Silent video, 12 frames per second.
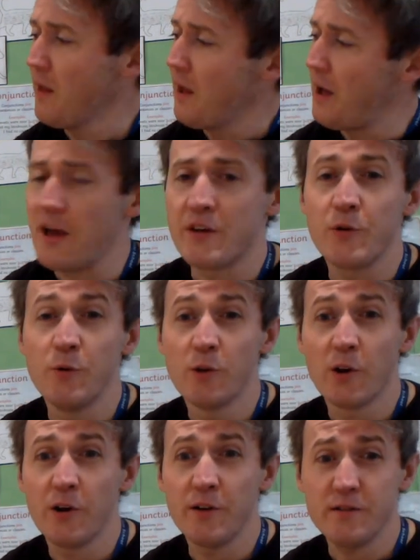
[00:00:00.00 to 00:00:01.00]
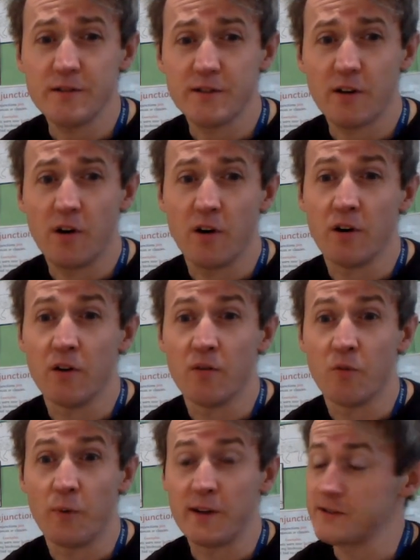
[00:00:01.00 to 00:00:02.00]
and you learnt
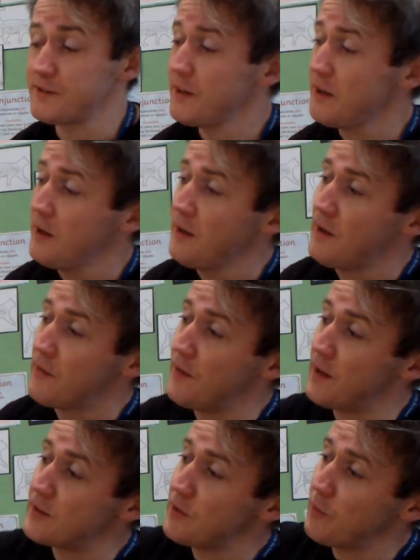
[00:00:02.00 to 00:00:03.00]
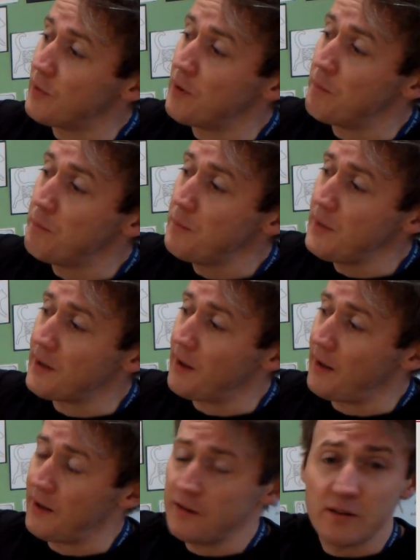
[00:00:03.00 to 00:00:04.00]
on Wednesday that when the minute
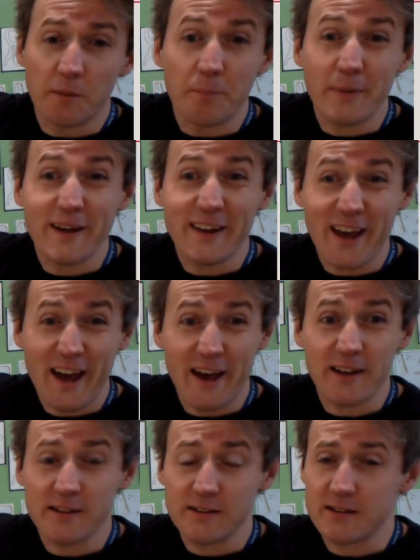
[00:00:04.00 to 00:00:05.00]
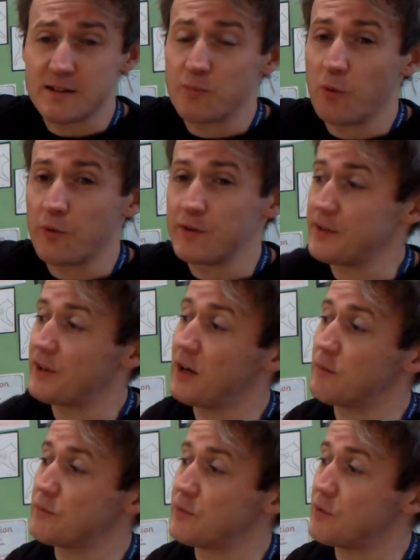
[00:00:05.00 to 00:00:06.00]
hand, the big hand, is pointing
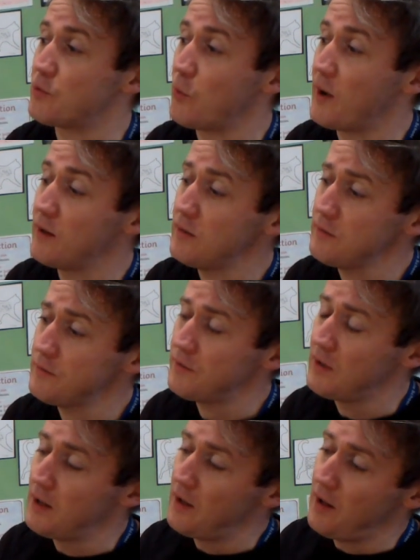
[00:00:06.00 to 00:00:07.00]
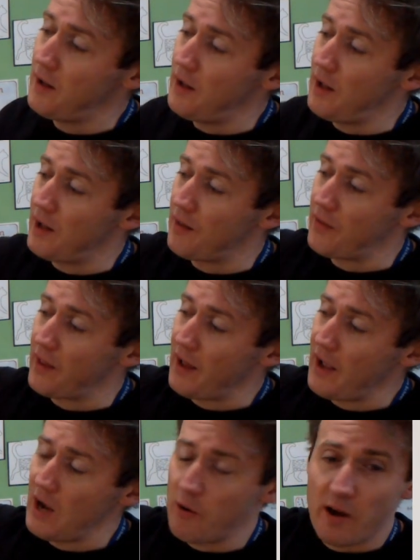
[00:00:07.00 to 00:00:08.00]
up to 12 and the
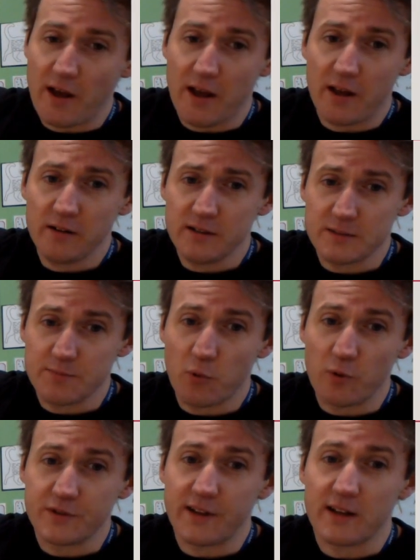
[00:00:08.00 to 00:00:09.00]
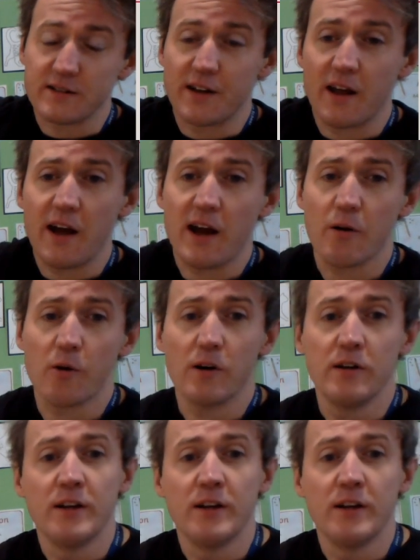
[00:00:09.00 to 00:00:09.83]
hour hand is pointing at an hour,